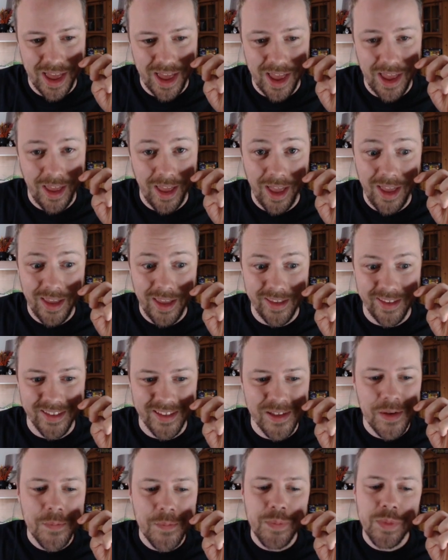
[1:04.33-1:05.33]
Hey, hey.
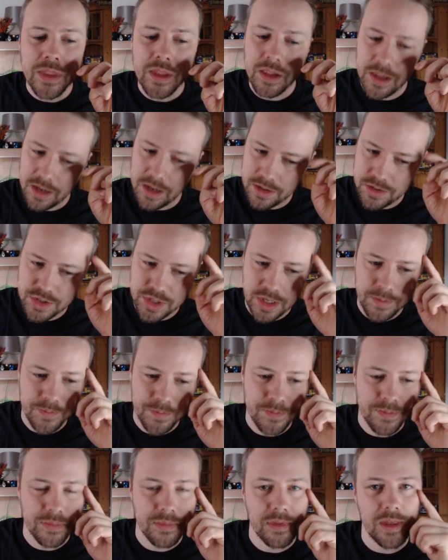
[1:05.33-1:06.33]
Liturgy
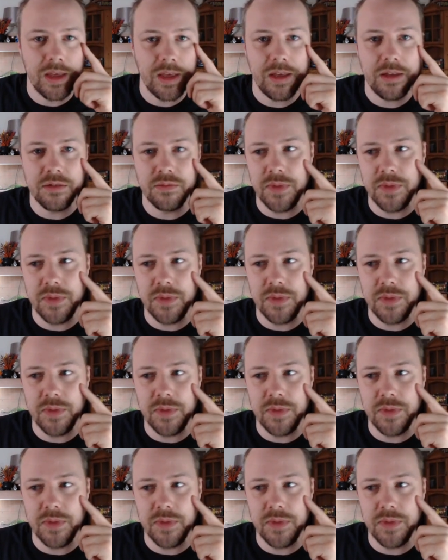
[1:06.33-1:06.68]
is